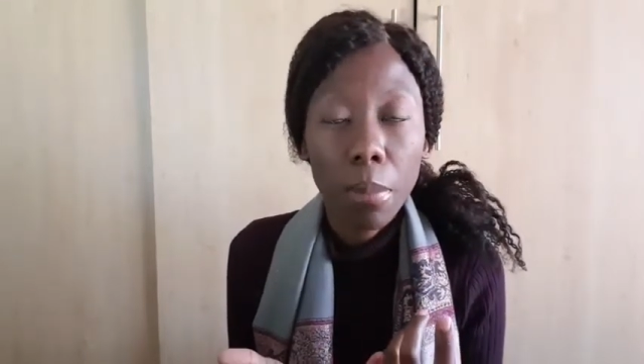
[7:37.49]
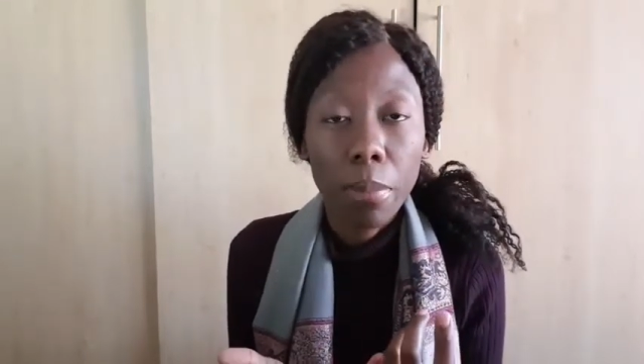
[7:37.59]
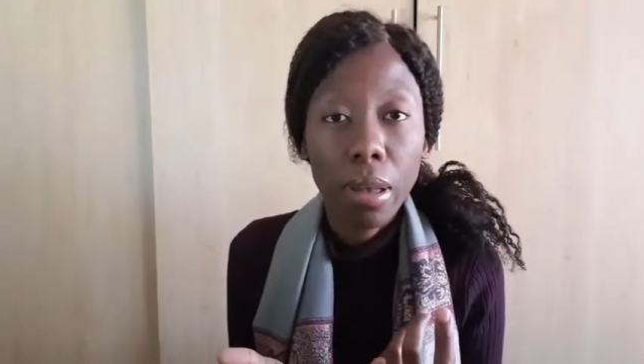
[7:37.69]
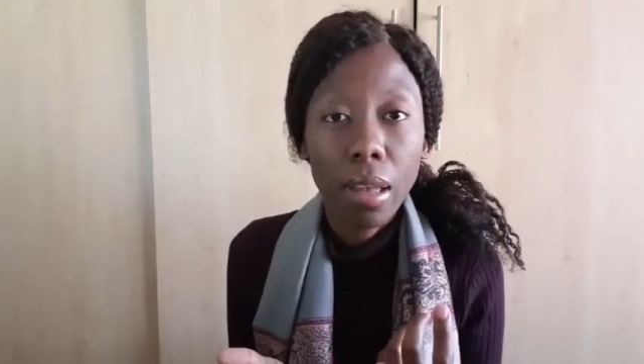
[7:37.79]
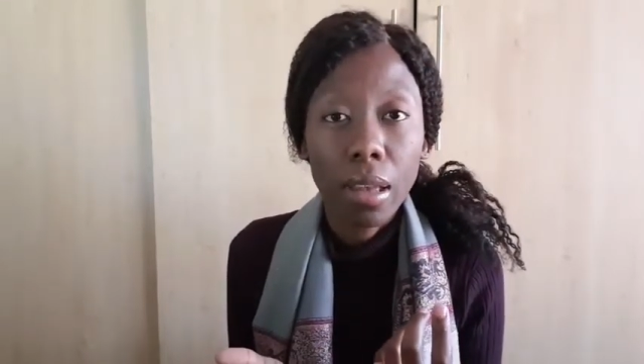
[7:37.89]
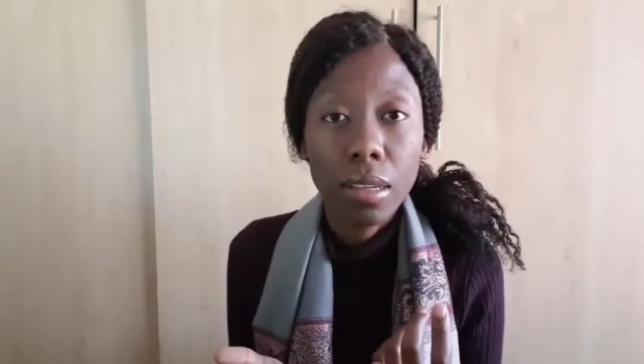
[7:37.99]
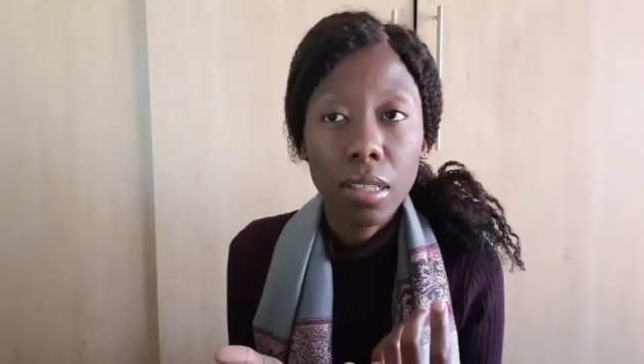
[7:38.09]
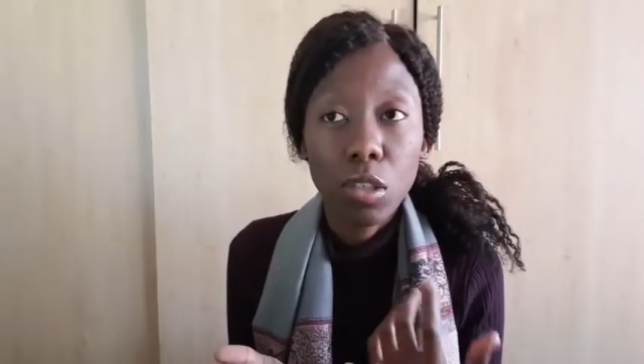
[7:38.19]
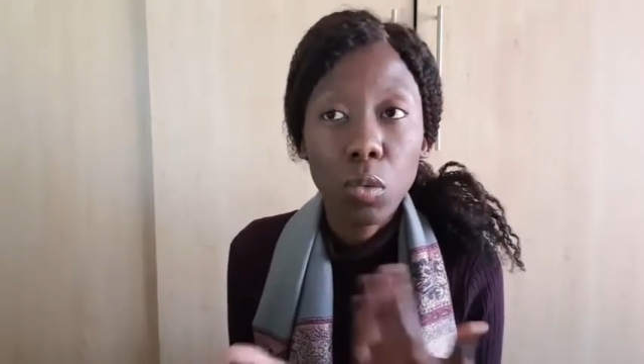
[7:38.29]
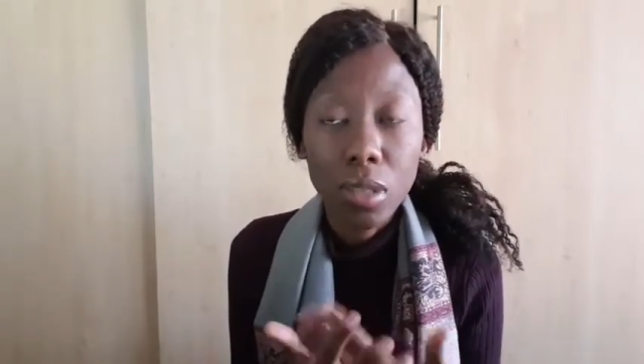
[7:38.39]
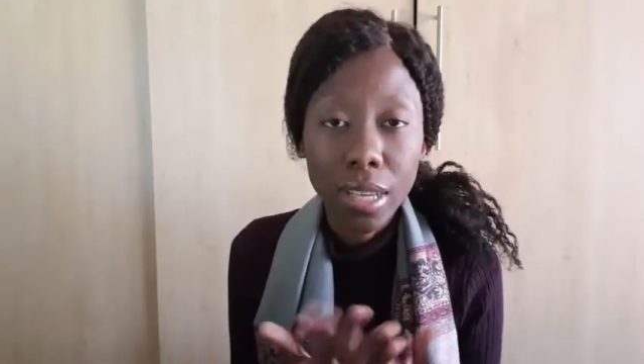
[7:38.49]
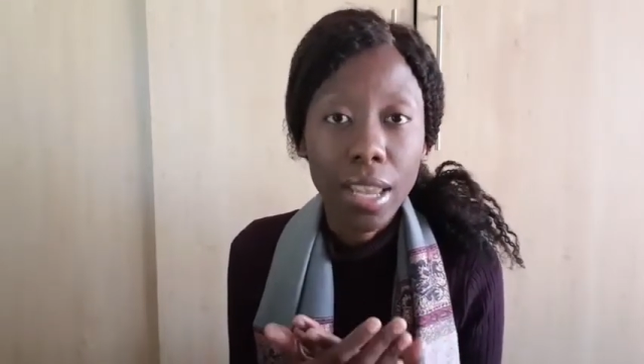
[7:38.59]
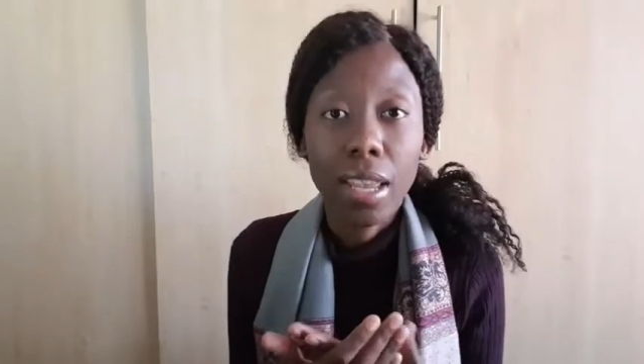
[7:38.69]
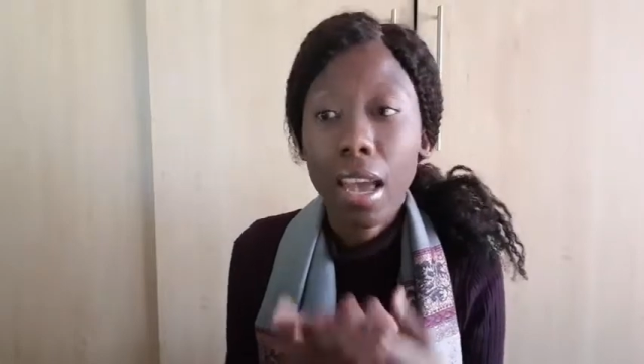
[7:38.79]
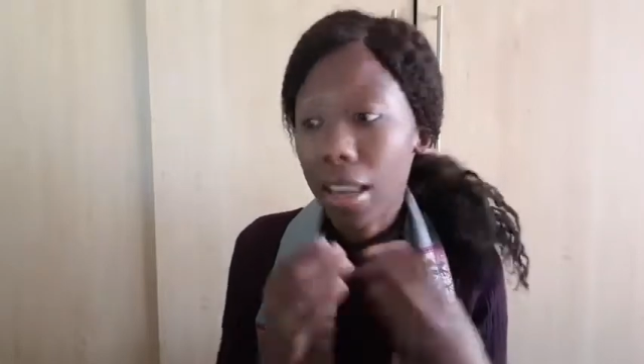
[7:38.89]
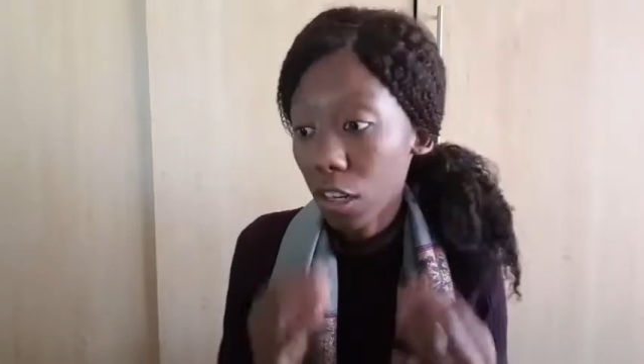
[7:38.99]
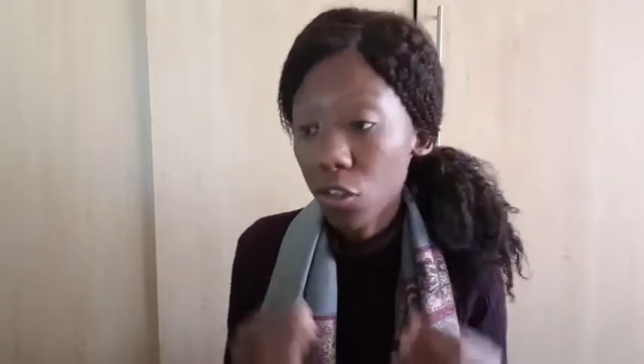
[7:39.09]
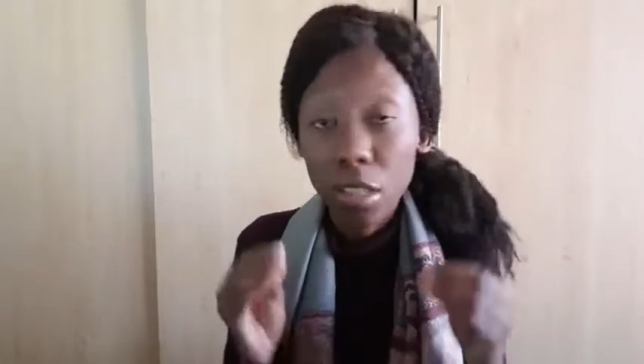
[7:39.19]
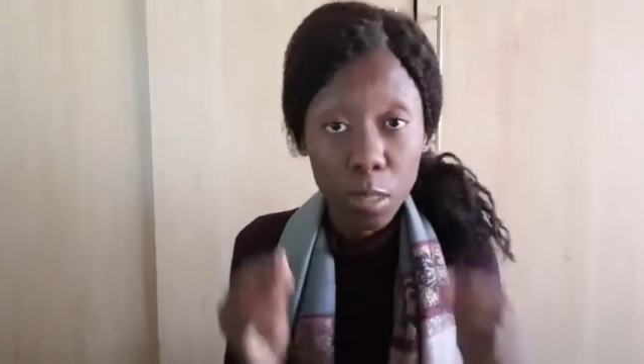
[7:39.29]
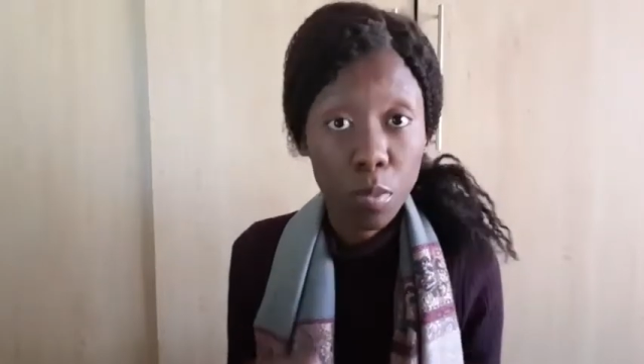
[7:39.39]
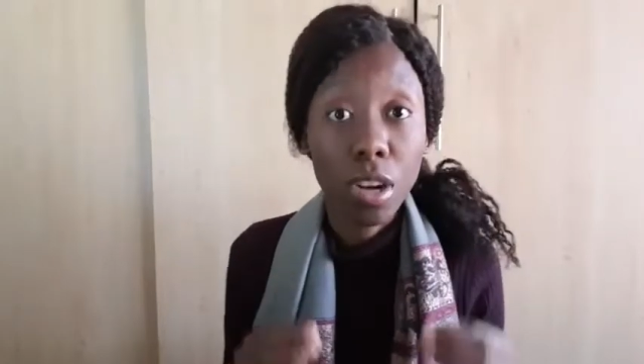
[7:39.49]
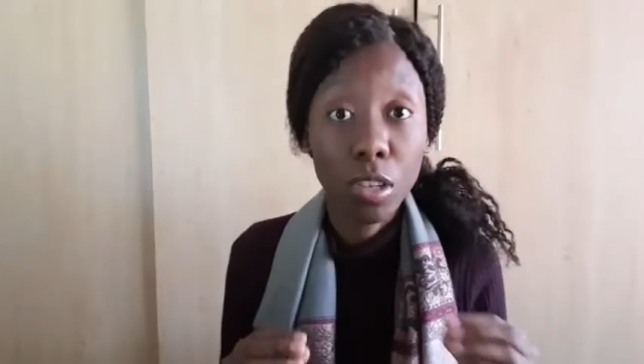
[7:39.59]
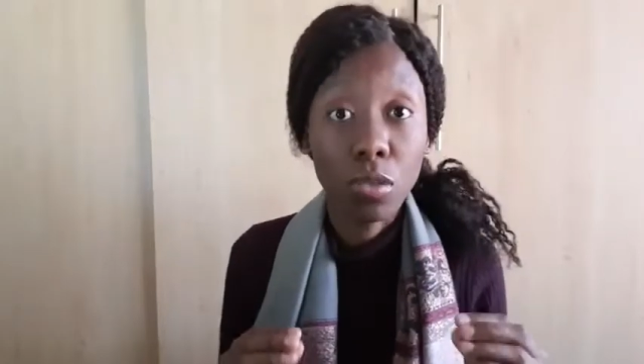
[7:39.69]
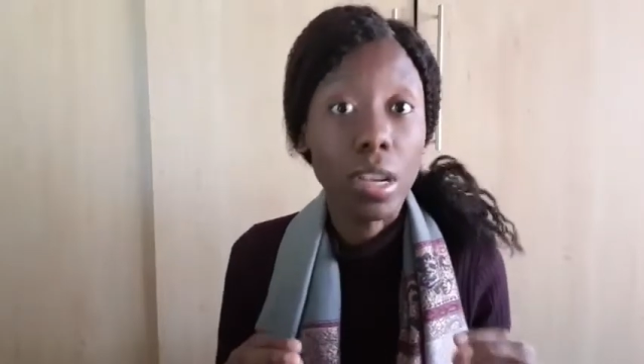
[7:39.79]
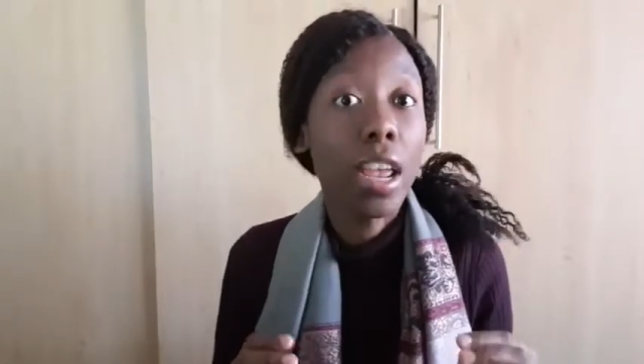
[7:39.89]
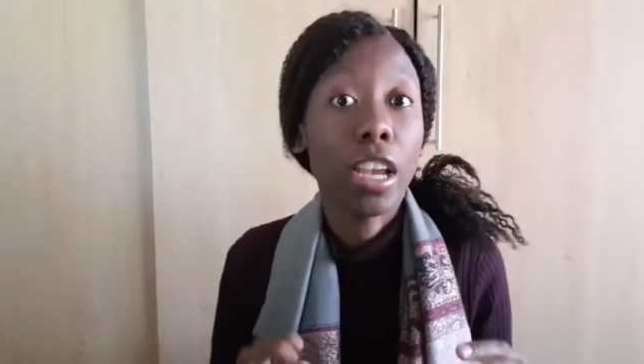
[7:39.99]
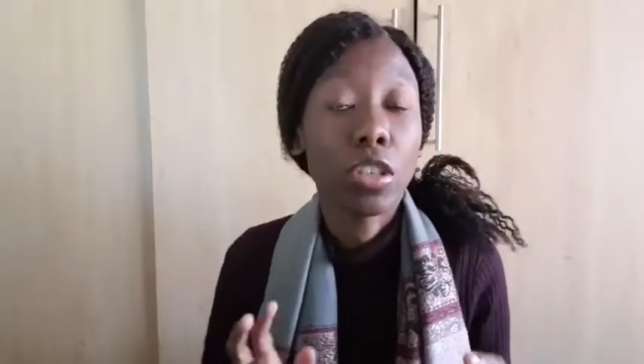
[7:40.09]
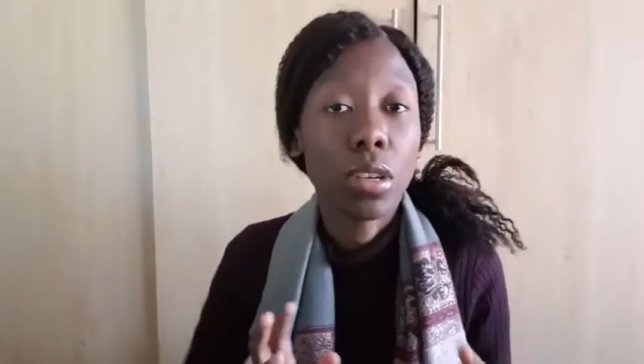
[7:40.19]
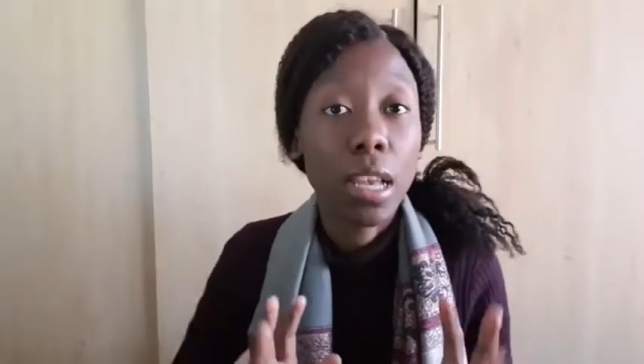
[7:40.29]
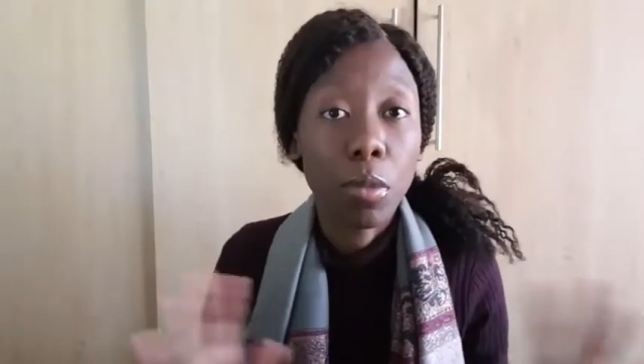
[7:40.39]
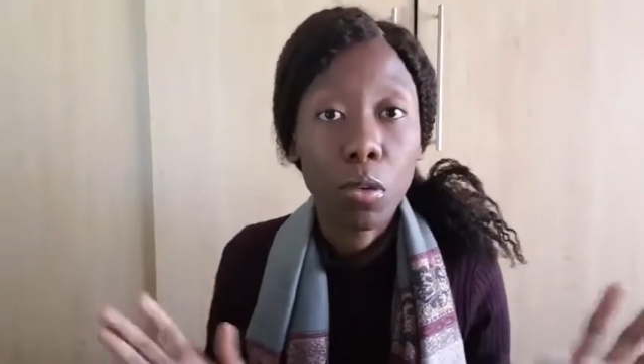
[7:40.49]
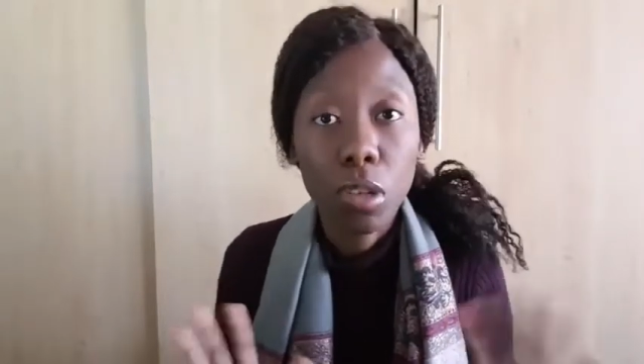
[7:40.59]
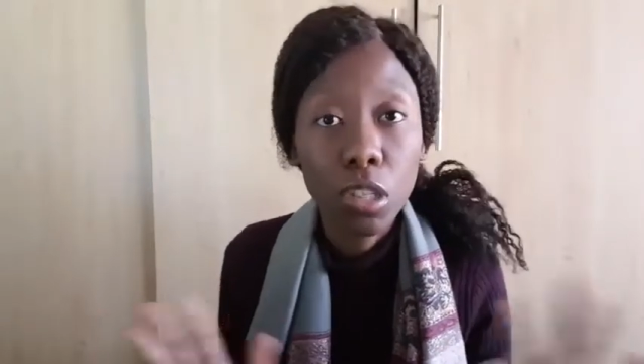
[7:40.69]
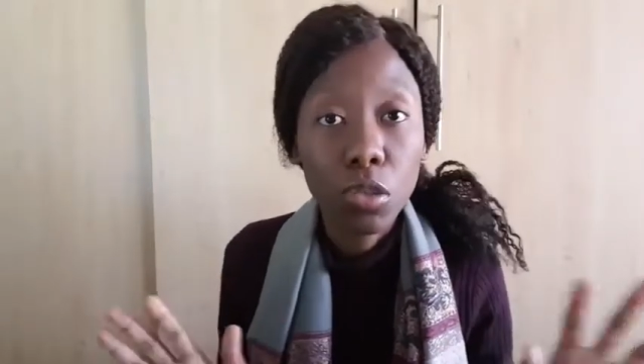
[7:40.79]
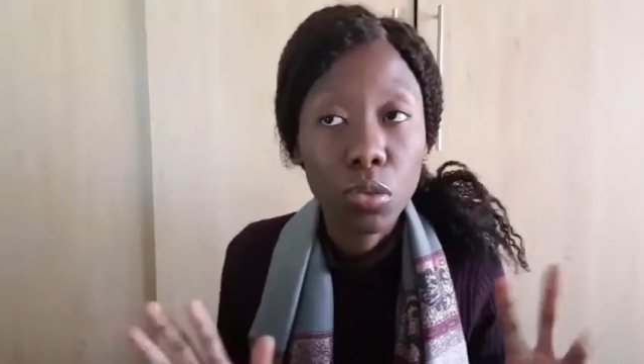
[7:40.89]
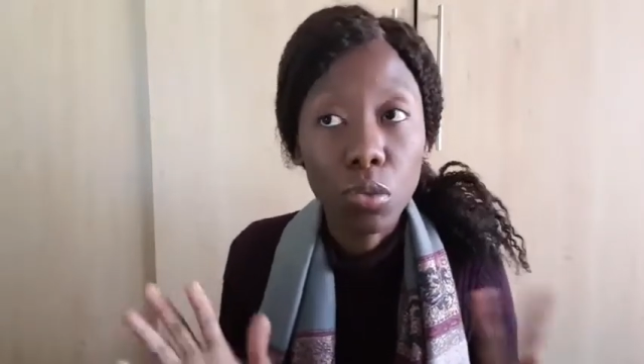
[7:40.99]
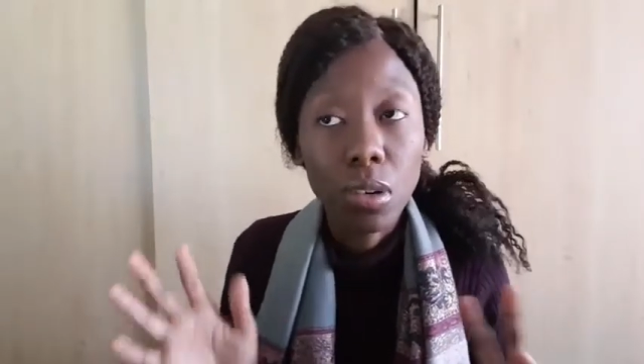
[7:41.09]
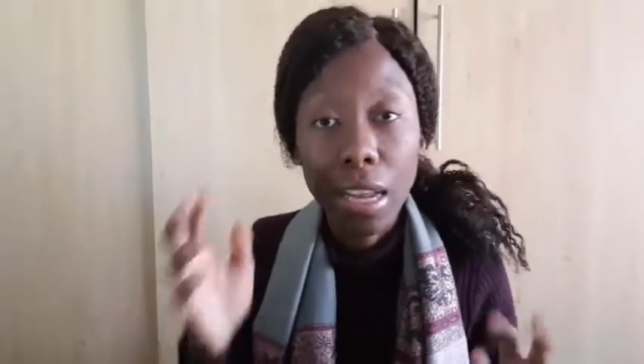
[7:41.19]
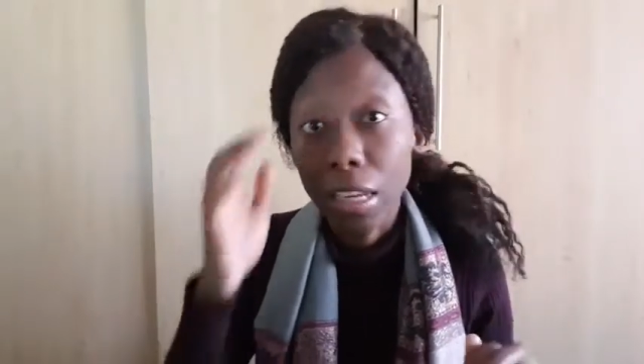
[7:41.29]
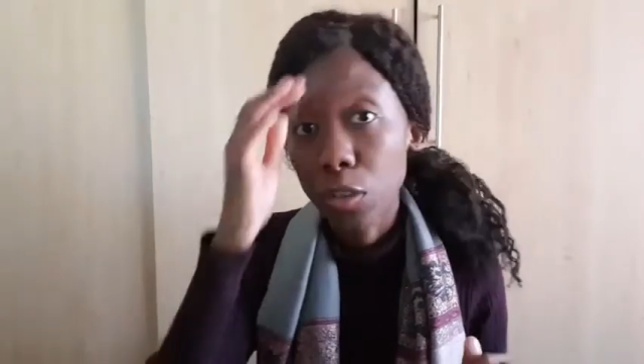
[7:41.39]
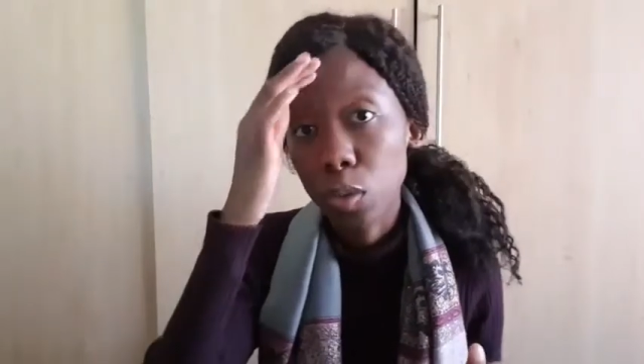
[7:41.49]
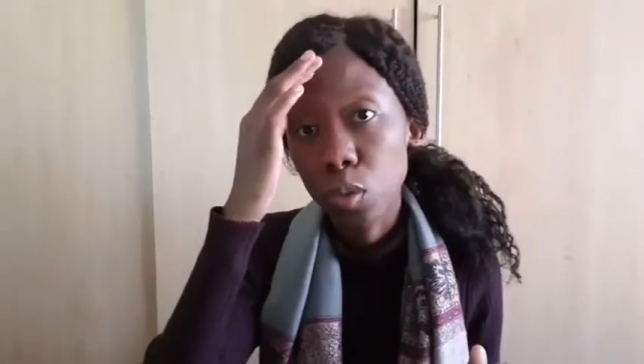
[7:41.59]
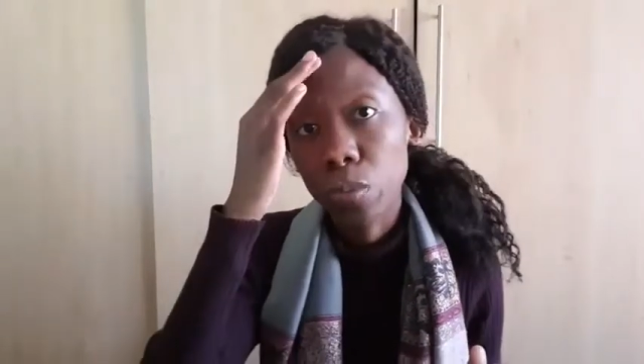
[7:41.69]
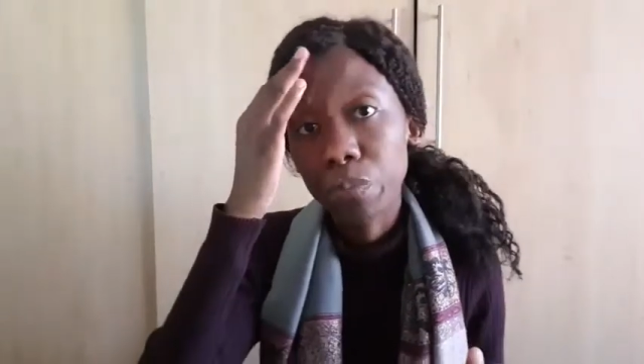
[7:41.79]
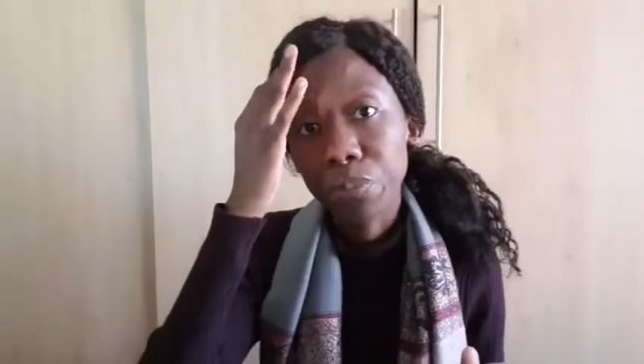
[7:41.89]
But today, I literally sprayed it today actually. I'm not going to lie to you.